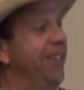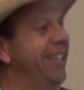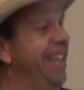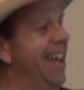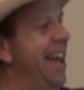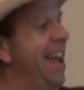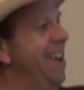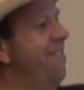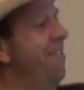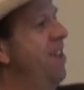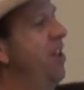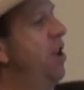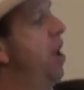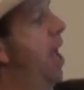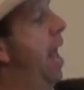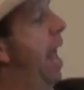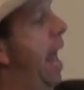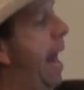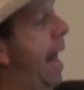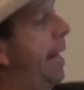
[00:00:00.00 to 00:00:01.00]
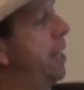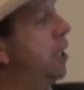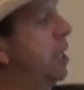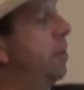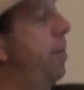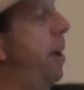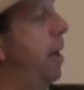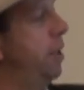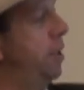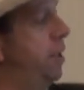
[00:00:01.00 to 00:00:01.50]
the time, ask
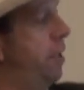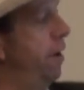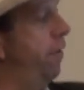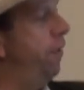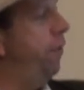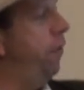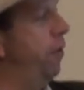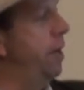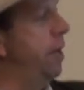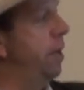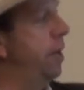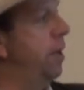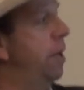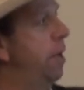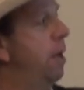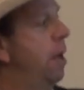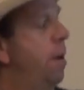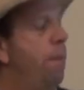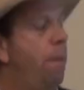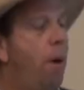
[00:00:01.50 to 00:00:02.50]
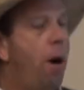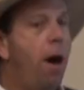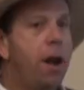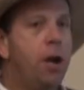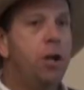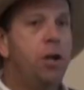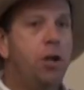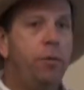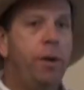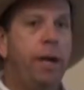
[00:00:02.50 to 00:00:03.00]
about different
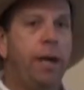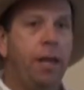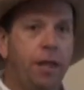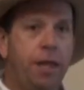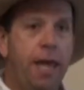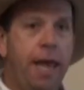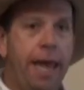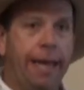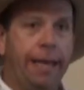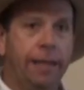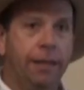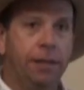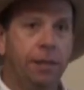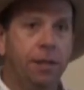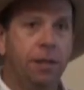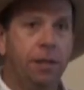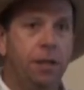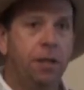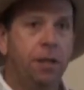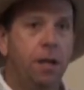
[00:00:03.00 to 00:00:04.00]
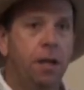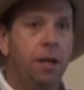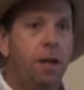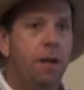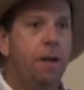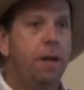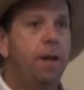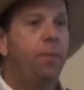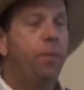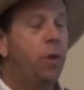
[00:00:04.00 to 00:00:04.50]
monitoring things
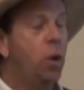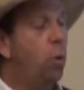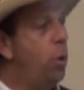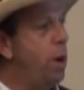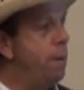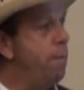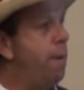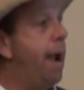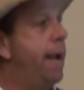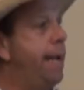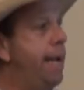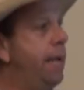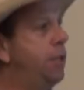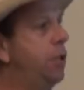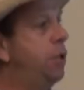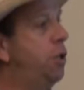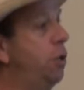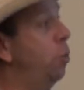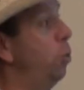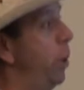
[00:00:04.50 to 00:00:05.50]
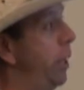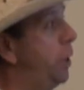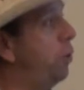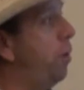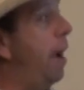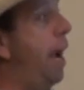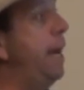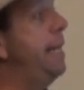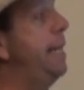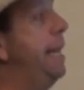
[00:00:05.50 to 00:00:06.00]
that we might institute. We
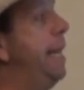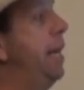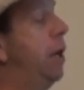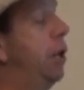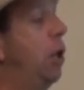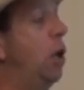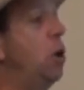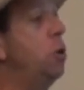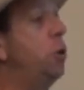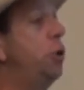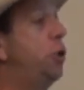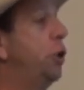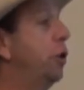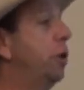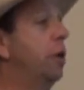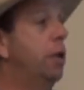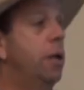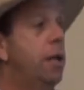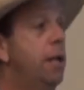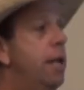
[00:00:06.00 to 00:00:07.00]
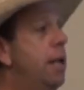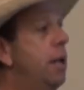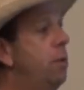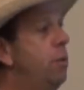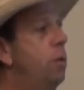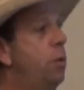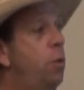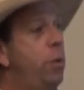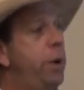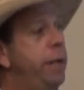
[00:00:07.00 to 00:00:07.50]
tried the enclosure,
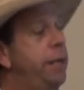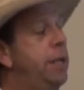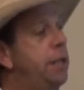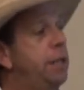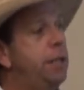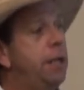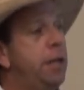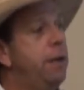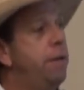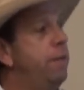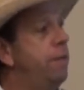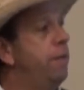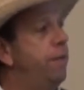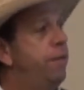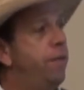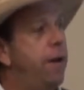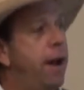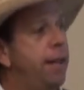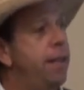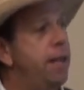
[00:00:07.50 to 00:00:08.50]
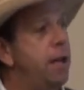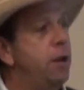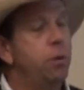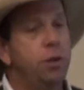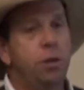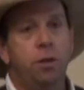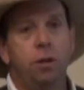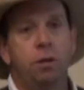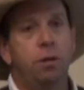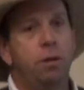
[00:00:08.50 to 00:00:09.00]
and we just didn't find that
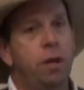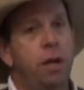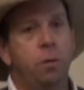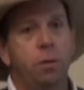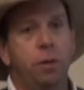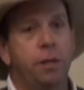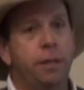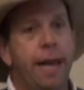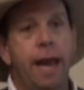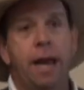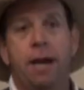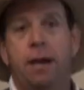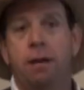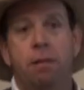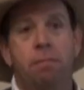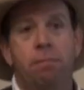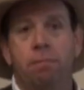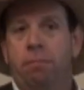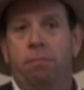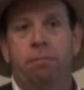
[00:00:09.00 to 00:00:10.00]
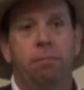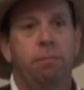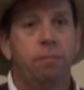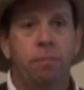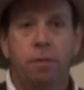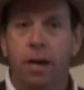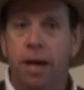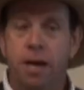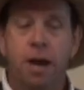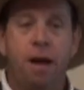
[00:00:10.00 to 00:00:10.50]
it was getting
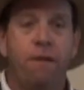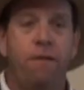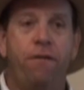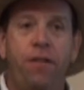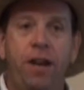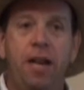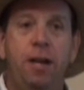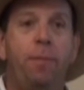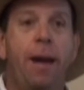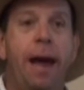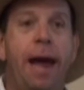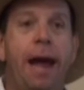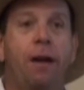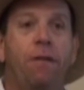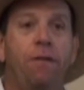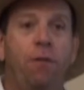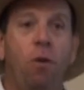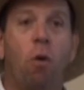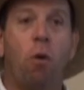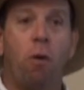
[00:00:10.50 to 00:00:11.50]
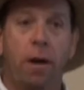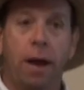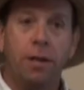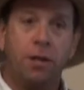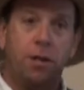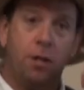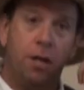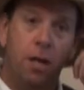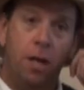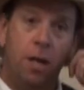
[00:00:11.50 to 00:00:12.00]
enough feedback for
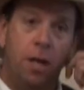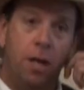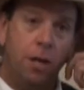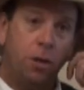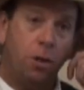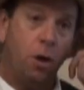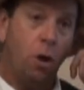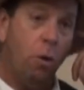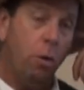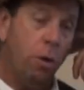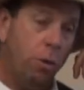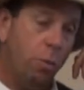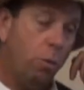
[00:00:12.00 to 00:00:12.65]
us. So